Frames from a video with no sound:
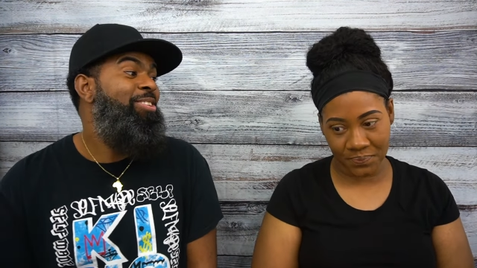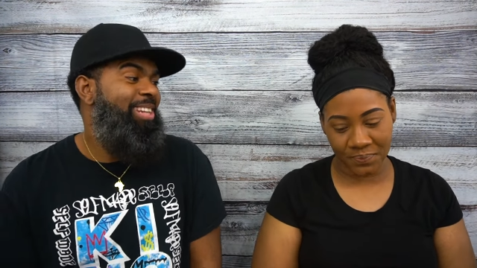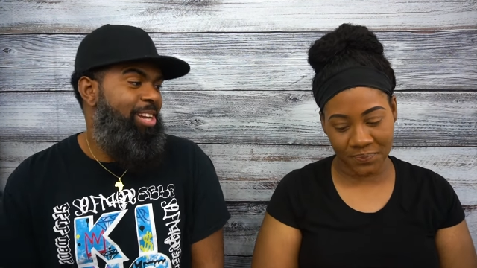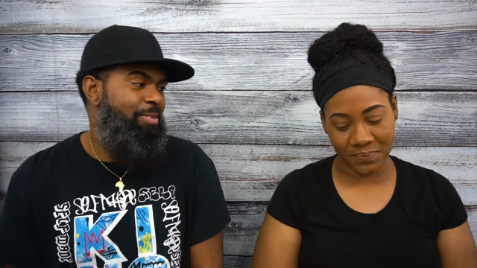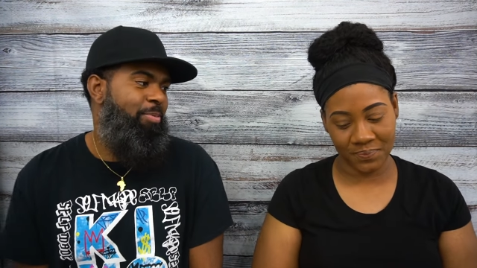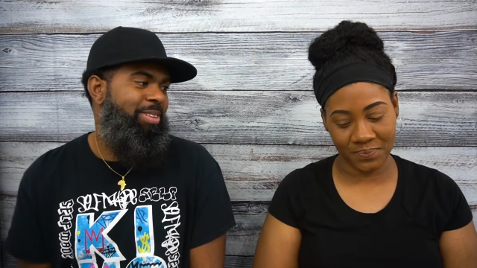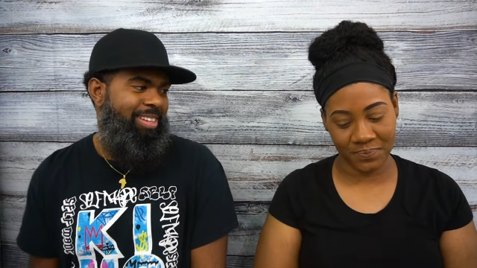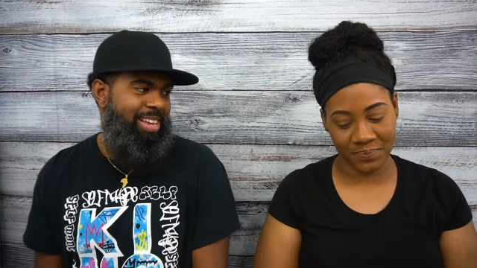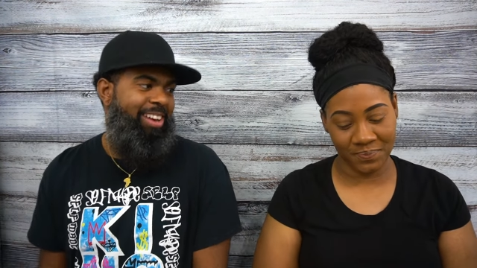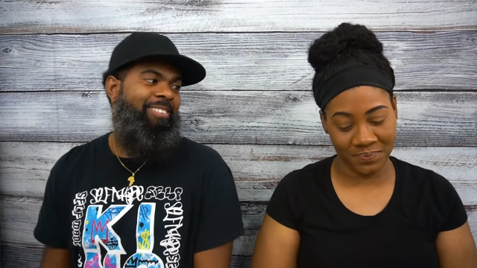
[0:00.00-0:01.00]
Speaker 1: your delivery was
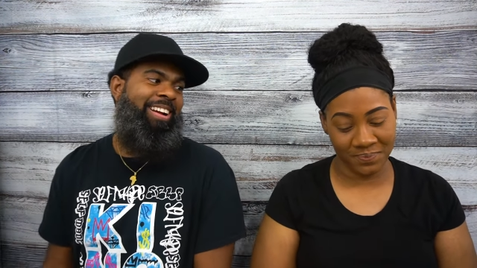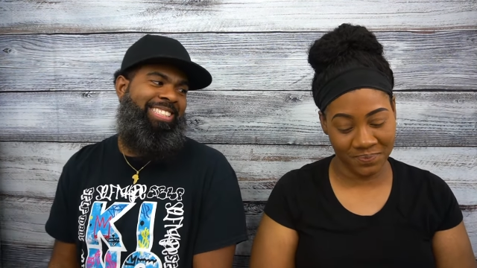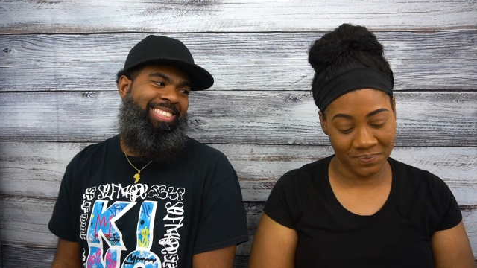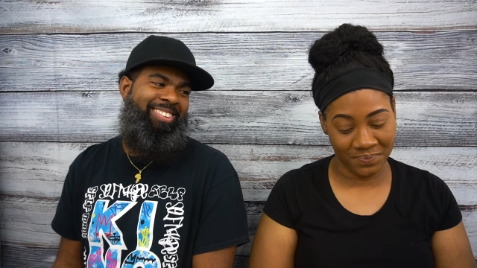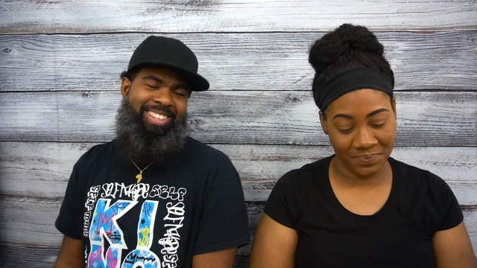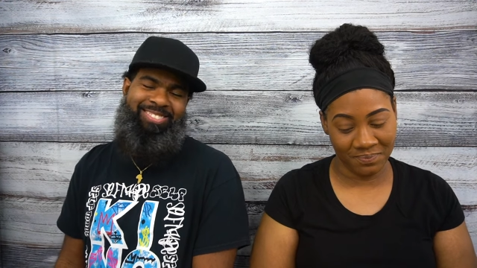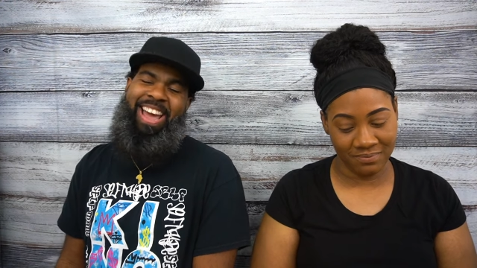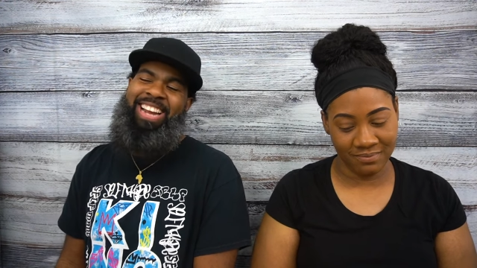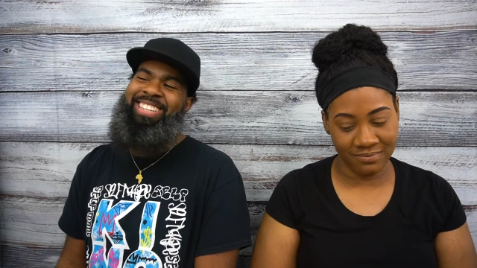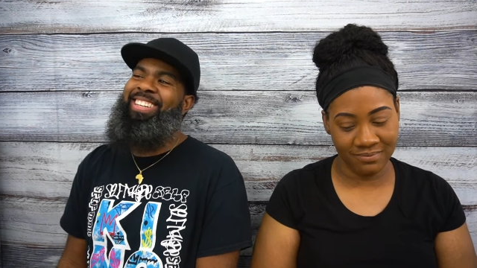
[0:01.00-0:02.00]
a decorations on the
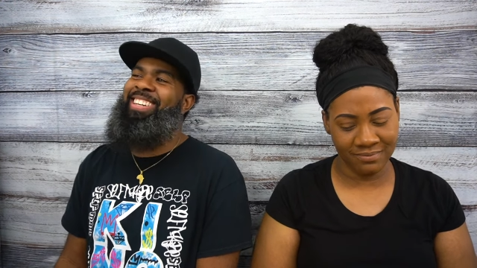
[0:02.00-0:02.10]
tractor.